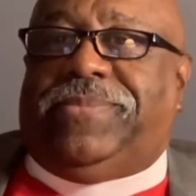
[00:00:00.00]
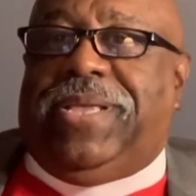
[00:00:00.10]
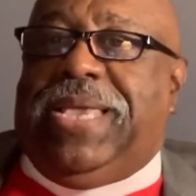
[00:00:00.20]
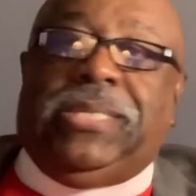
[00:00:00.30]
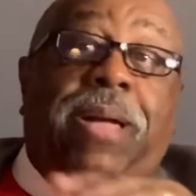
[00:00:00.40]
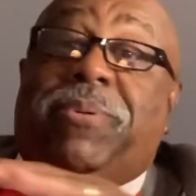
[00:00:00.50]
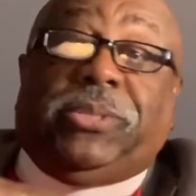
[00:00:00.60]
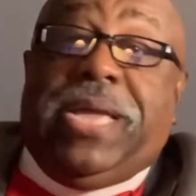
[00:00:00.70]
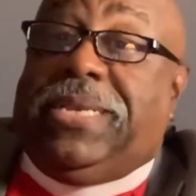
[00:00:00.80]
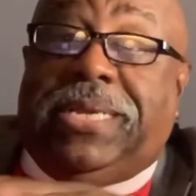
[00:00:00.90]
He's almost
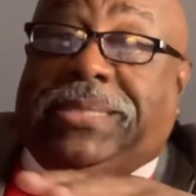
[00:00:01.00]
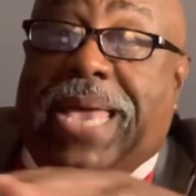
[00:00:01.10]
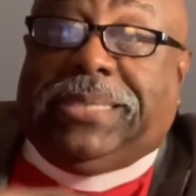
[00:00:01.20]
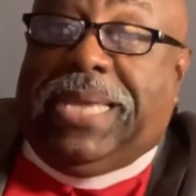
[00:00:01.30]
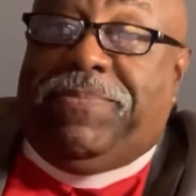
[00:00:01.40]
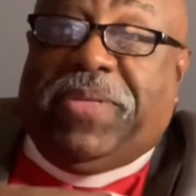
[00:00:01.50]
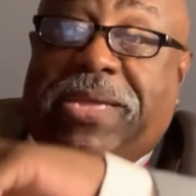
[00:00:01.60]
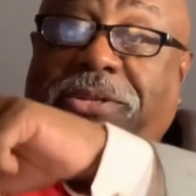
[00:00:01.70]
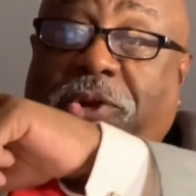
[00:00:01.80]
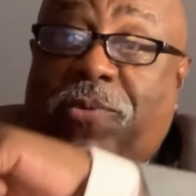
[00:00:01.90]
saying the exact same
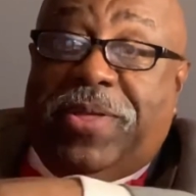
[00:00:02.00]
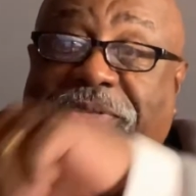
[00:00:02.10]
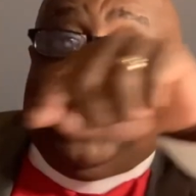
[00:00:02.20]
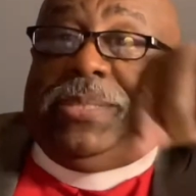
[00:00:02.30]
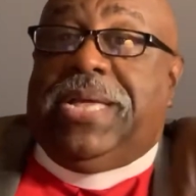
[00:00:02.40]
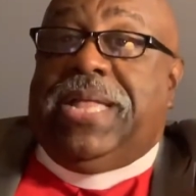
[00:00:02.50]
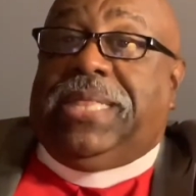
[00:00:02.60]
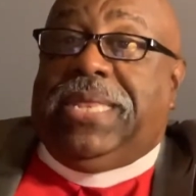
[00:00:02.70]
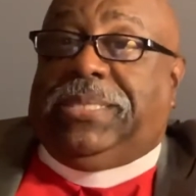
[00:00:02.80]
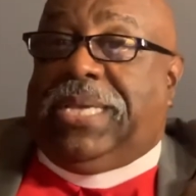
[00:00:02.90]
thing to the Corinthians
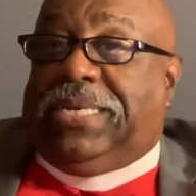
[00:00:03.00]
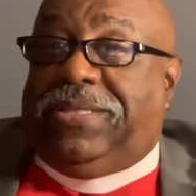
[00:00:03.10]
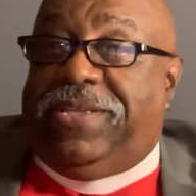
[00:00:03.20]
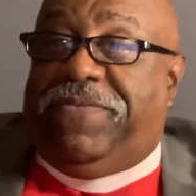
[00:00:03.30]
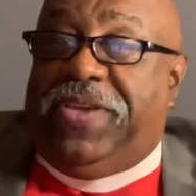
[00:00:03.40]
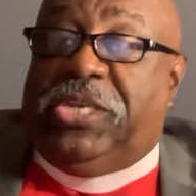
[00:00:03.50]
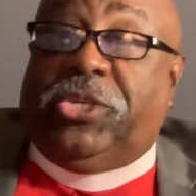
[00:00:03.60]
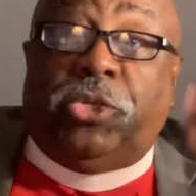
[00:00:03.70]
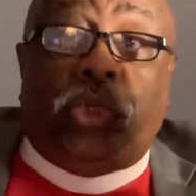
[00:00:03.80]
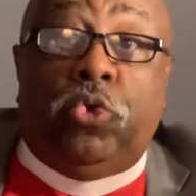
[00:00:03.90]
that he said to the
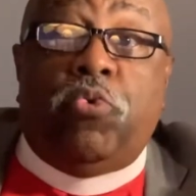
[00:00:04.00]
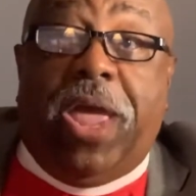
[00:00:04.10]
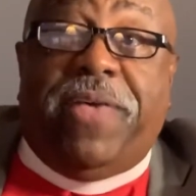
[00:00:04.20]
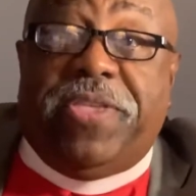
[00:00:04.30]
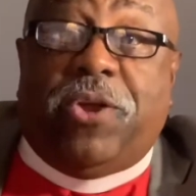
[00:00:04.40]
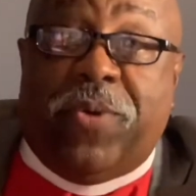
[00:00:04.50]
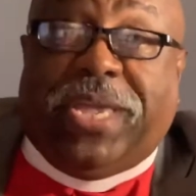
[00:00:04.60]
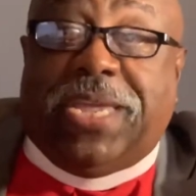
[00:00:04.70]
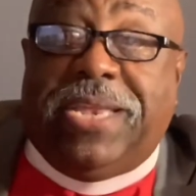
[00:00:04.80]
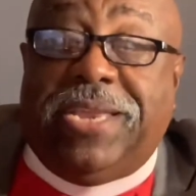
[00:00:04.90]
Ephesians. You have he
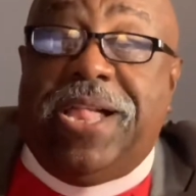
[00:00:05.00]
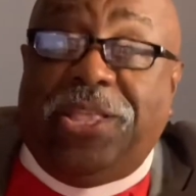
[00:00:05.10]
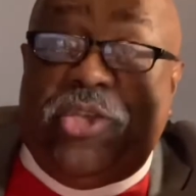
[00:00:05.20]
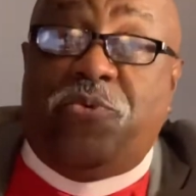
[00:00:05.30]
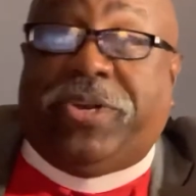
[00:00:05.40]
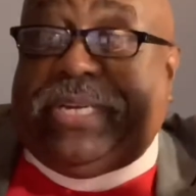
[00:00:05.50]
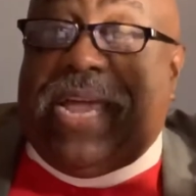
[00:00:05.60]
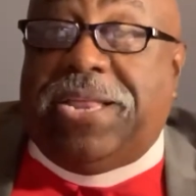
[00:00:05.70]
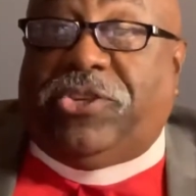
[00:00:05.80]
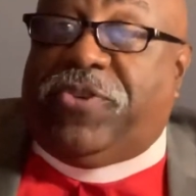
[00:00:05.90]
quickened. You were
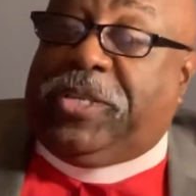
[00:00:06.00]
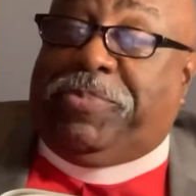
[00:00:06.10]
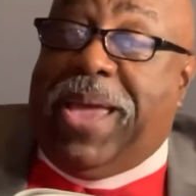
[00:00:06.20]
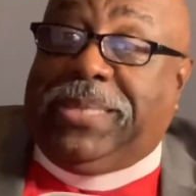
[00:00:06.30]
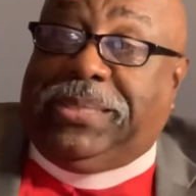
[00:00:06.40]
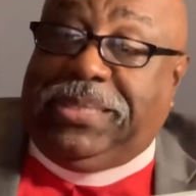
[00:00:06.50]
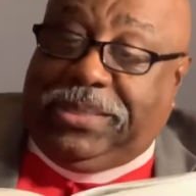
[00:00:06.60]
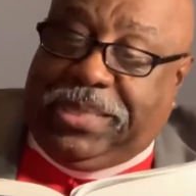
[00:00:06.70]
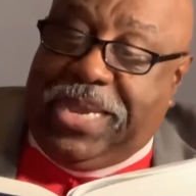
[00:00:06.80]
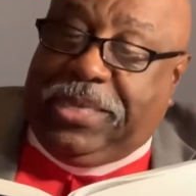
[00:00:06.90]
dead in trespasses and
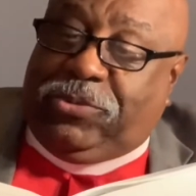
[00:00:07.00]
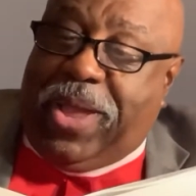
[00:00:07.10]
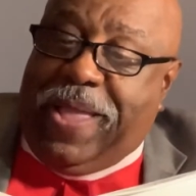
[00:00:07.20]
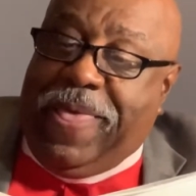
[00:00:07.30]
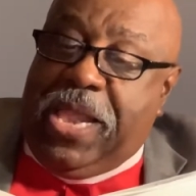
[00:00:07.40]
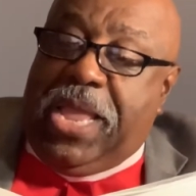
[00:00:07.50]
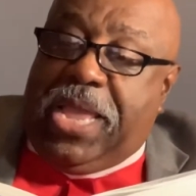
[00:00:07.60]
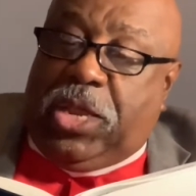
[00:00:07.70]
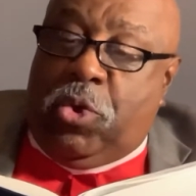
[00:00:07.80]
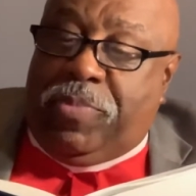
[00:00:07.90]
sins, right?
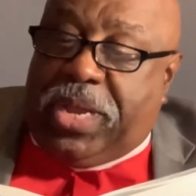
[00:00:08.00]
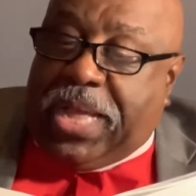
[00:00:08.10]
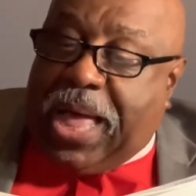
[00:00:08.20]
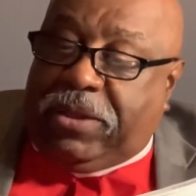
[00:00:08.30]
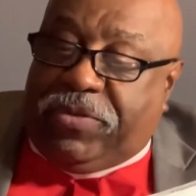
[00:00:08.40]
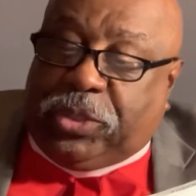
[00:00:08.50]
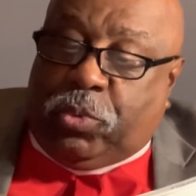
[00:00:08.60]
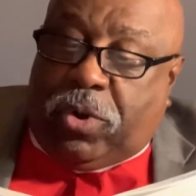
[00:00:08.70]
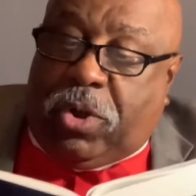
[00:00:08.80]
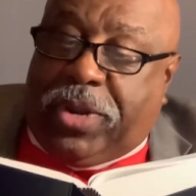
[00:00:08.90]
In whom the God of this
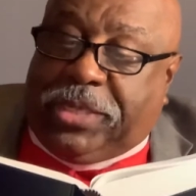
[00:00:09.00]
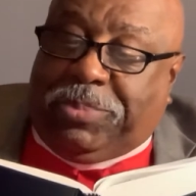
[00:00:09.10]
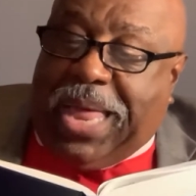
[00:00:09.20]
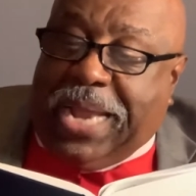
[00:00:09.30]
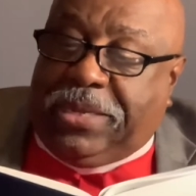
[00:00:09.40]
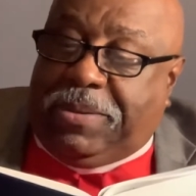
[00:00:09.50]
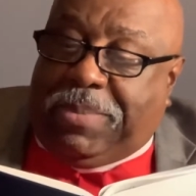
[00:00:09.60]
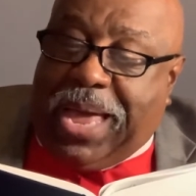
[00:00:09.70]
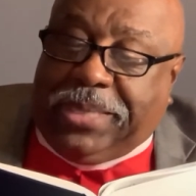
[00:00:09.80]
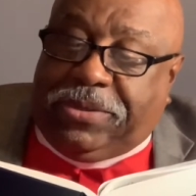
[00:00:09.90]
world has blinded the
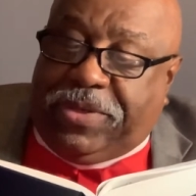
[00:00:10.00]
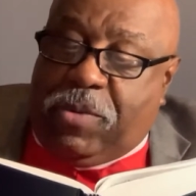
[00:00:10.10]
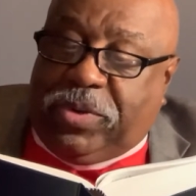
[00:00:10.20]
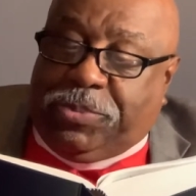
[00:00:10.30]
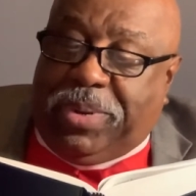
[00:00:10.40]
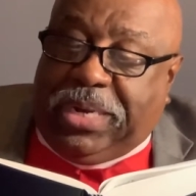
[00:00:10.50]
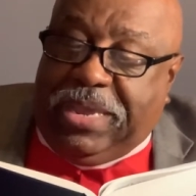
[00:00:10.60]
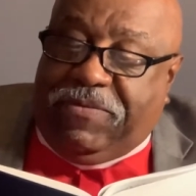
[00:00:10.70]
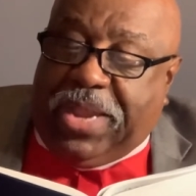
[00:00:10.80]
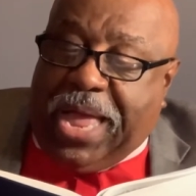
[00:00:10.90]
minds of them which
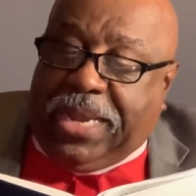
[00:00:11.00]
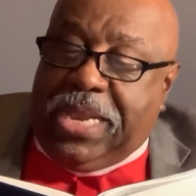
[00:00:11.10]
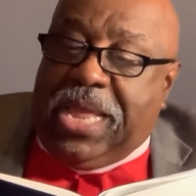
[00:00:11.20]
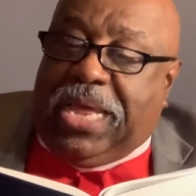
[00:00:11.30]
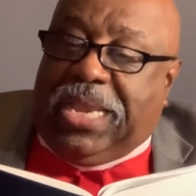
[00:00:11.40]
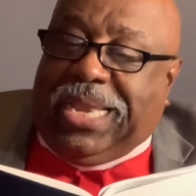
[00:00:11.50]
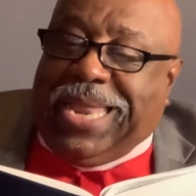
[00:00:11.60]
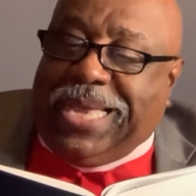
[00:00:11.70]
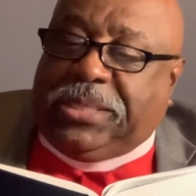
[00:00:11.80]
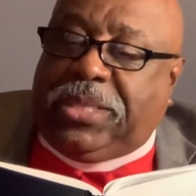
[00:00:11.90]
believe not,
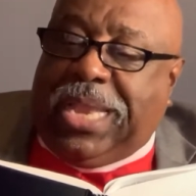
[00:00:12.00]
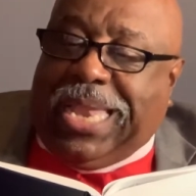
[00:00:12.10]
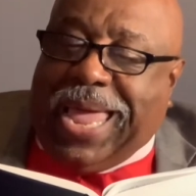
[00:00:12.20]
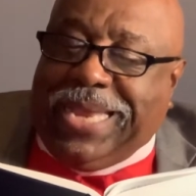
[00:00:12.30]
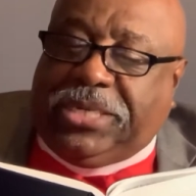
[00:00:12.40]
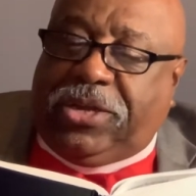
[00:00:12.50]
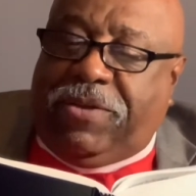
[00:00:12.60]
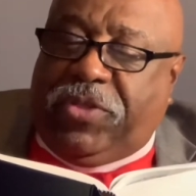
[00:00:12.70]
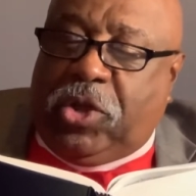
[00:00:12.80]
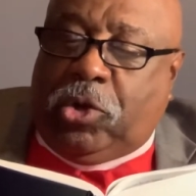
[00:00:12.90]
lest the light
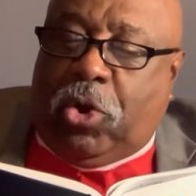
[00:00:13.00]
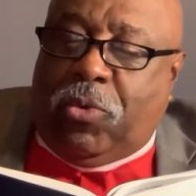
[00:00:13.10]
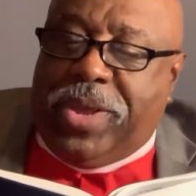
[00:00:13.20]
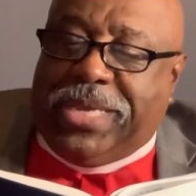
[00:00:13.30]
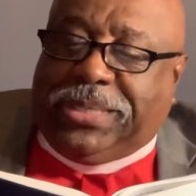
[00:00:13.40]
of the glorious